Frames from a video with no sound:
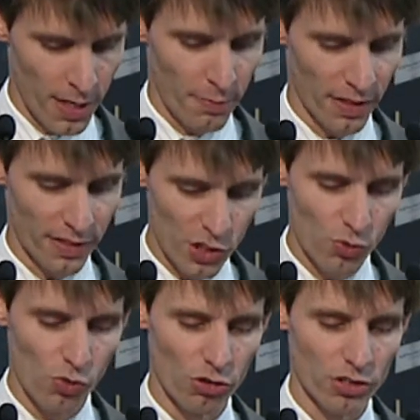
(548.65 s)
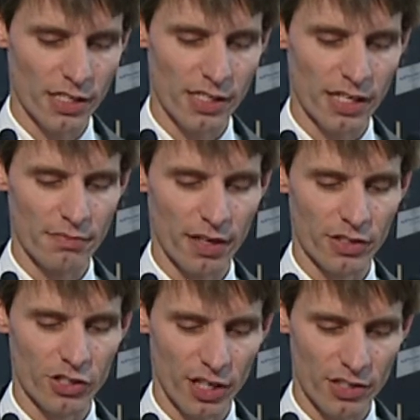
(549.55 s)
But this award is seen by
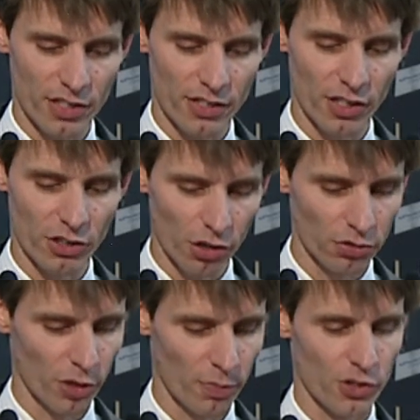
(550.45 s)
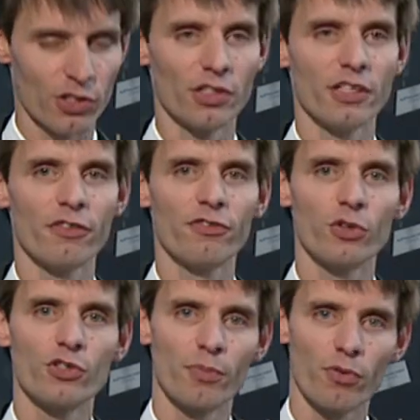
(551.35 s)
the judges as a golden opportunity to
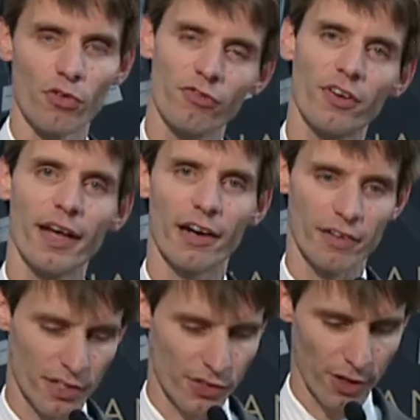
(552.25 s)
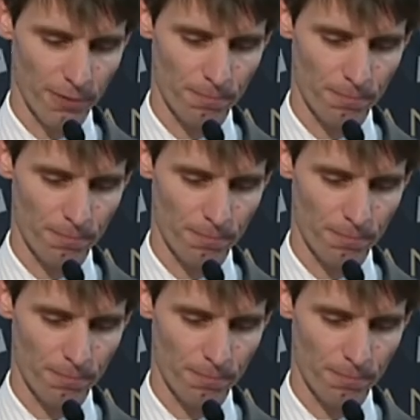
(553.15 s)
future-proof our industry,